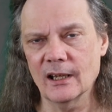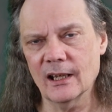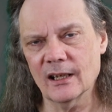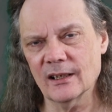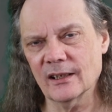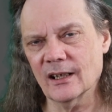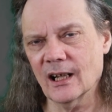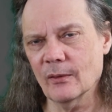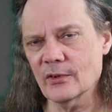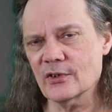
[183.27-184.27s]
and
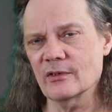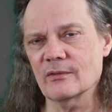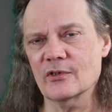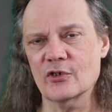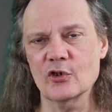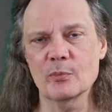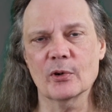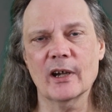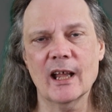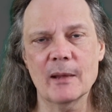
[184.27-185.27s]
I wasn't
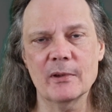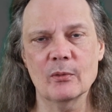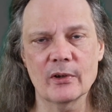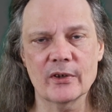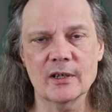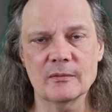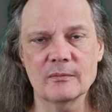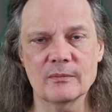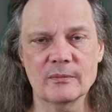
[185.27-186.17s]
super happy with it.